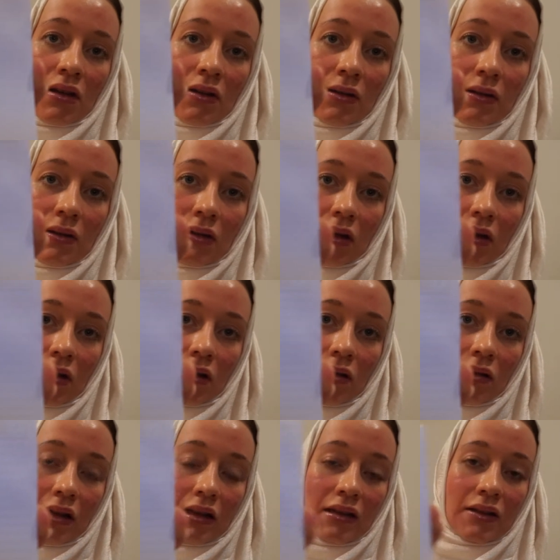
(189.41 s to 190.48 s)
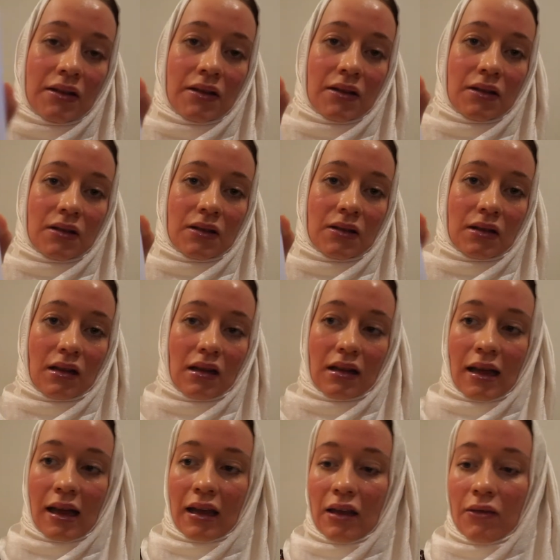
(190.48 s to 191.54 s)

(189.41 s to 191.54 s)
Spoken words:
So, and this is like,